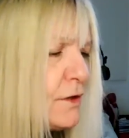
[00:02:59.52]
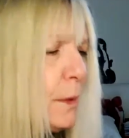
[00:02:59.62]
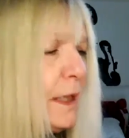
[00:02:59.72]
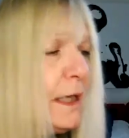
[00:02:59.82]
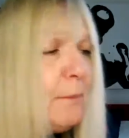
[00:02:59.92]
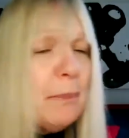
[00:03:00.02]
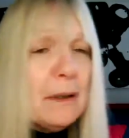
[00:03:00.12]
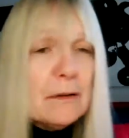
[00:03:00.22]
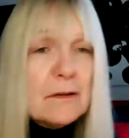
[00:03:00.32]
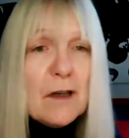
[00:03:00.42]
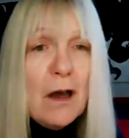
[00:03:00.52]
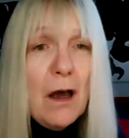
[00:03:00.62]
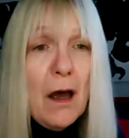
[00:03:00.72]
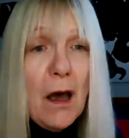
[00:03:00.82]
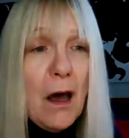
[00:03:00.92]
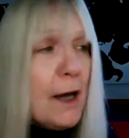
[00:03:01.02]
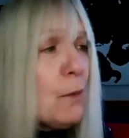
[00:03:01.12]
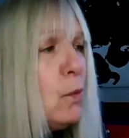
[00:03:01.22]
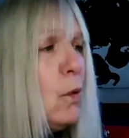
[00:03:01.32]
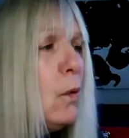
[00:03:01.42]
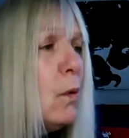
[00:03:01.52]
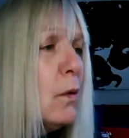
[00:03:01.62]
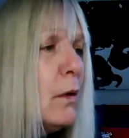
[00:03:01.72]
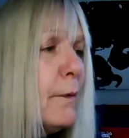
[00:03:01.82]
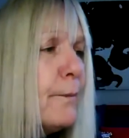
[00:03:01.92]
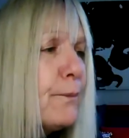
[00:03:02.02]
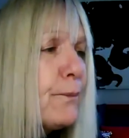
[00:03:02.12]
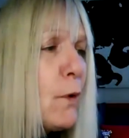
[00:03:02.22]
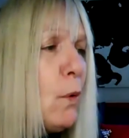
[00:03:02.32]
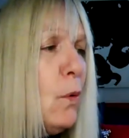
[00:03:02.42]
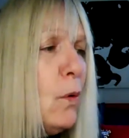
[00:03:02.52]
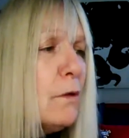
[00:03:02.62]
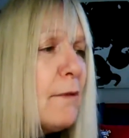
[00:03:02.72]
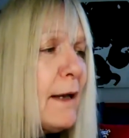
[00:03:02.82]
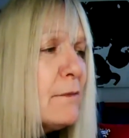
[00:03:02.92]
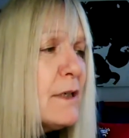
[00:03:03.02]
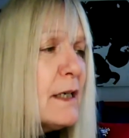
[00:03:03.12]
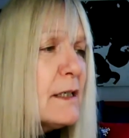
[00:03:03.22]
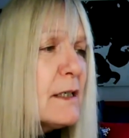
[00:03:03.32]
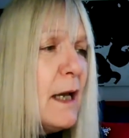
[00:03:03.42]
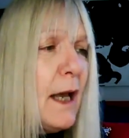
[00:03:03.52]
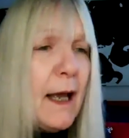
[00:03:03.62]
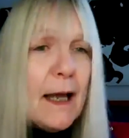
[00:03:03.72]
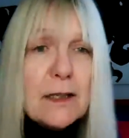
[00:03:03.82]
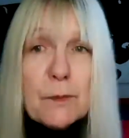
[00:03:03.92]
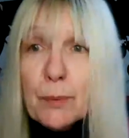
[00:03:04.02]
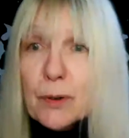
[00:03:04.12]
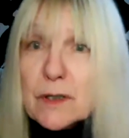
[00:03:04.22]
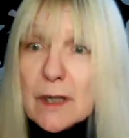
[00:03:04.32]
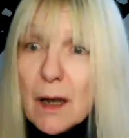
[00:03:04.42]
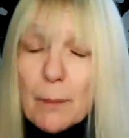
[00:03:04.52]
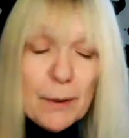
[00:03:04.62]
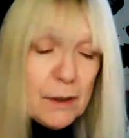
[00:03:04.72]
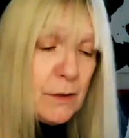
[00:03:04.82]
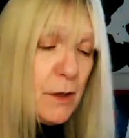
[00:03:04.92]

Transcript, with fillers: So he built a high wall all around it and put up a